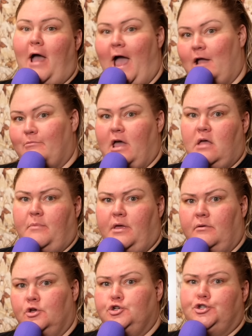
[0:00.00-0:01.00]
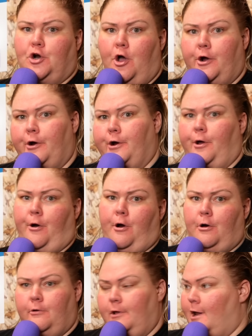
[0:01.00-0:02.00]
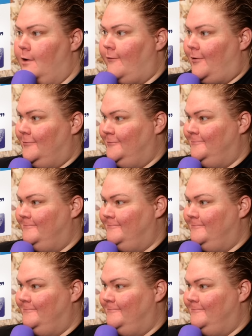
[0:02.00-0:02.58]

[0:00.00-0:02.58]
back, baby. Stronger and harder than ever.